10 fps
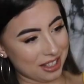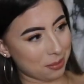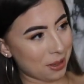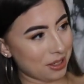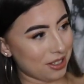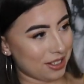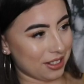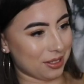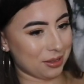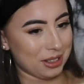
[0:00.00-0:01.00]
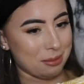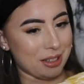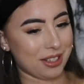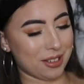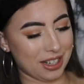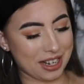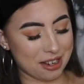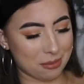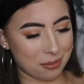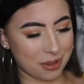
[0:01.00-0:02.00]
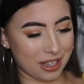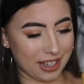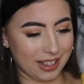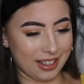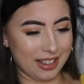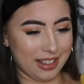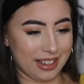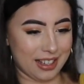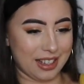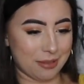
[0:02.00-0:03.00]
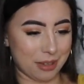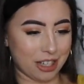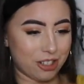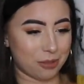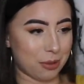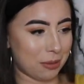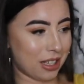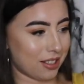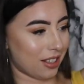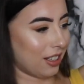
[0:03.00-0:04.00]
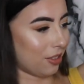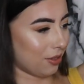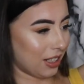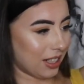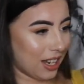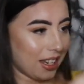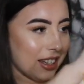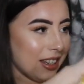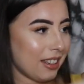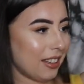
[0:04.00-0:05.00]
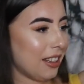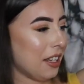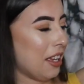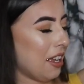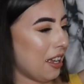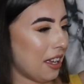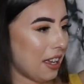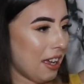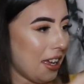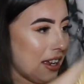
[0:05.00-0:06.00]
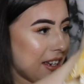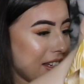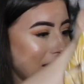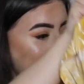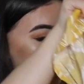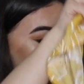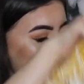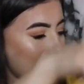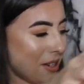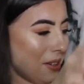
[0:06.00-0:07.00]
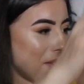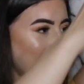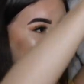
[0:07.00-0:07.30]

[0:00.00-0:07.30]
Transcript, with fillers: This part just looks really big right now, but it might just be because I need to retie it. I don't know.